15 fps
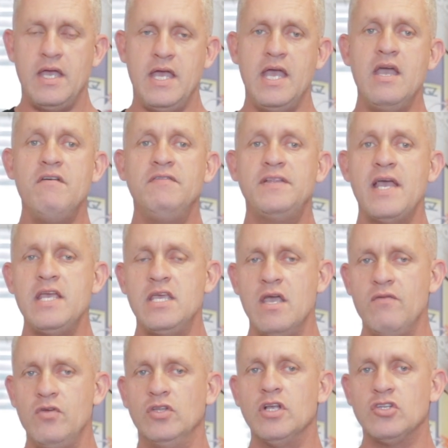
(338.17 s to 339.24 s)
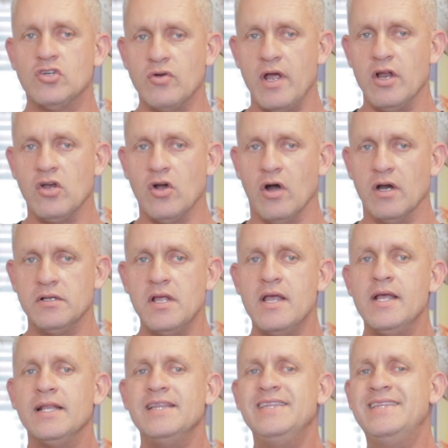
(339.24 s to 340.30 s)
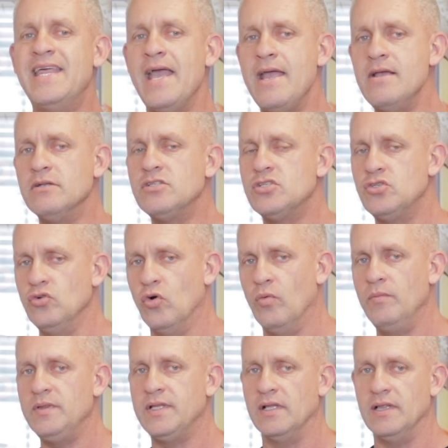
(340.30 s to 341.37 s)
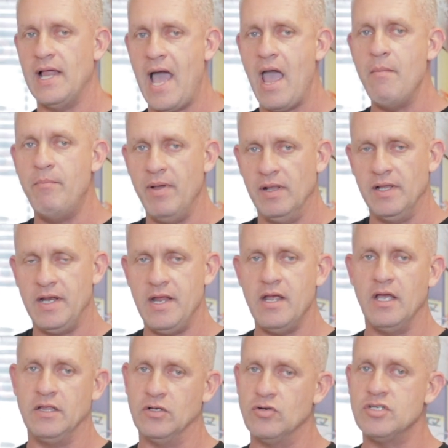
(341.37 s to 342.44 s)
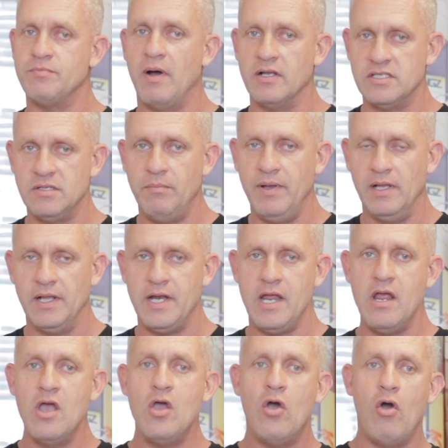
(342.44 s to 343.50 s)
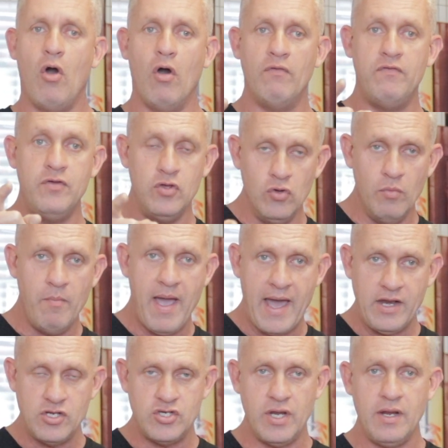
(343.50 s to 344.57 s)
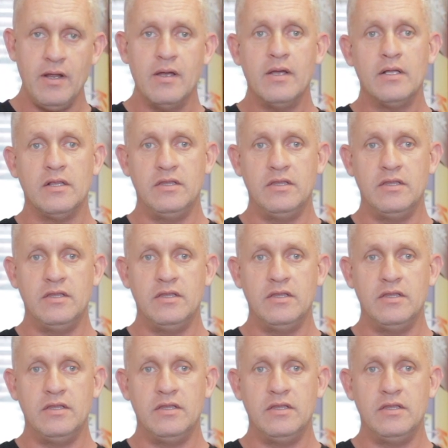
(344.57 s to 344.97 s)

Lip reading: If they give you the credit card, they assume the liability and the responsibility of you managing